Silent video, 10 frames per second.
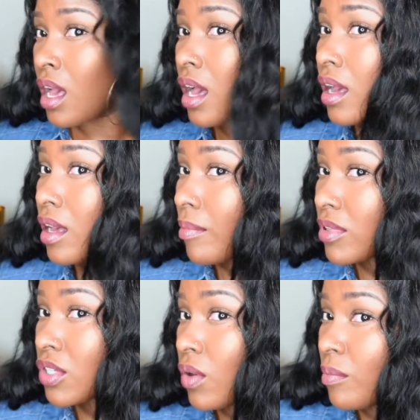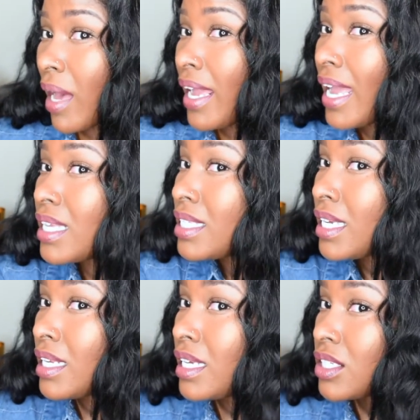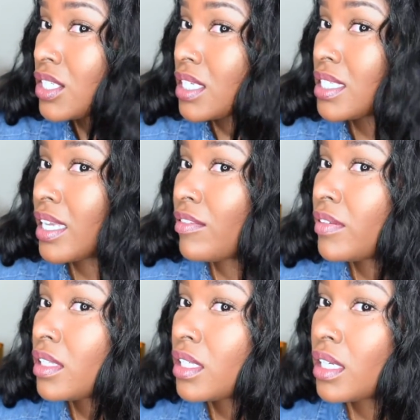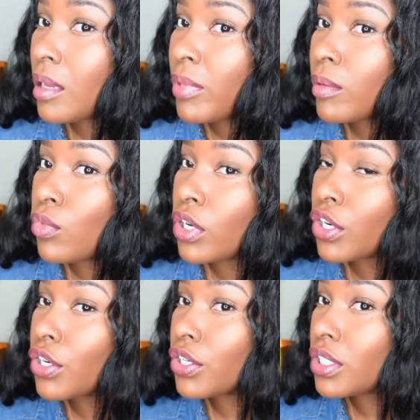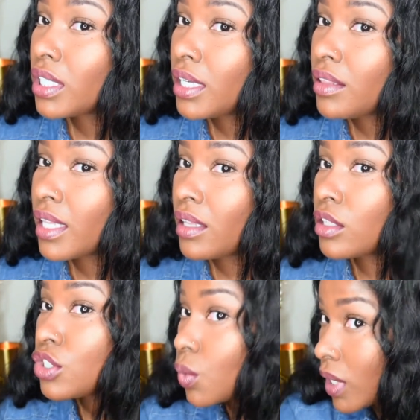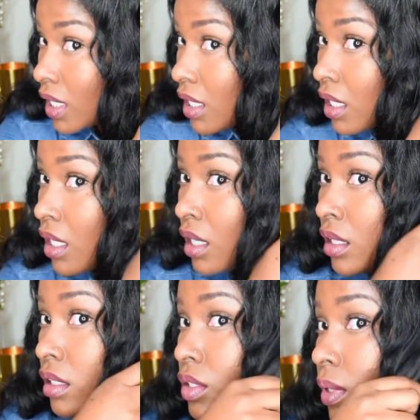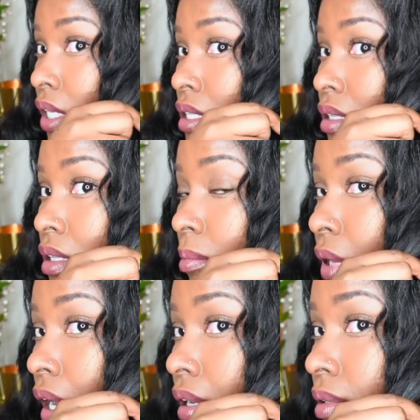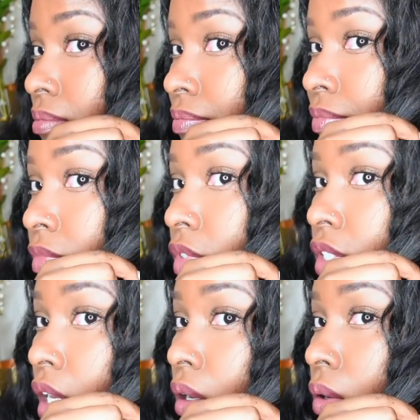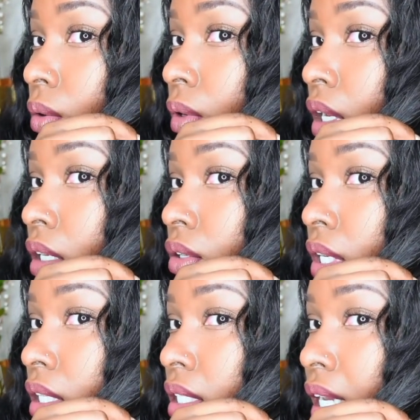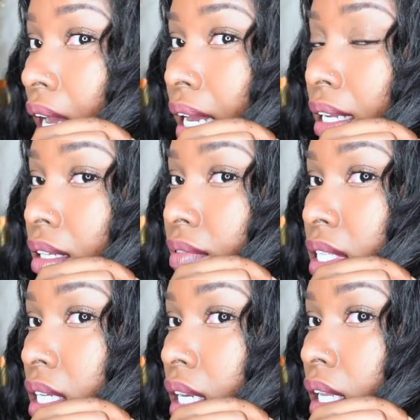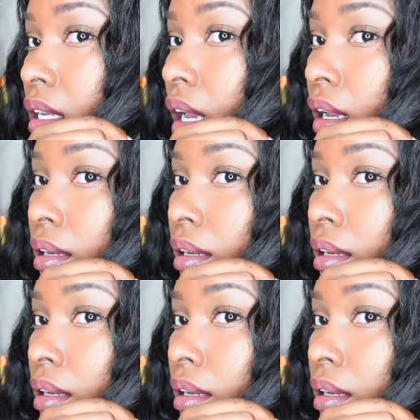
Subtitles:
So my 18 inch is definitely a bit more curly than the 20. The 20 is on the bottom, so you can kind of see it.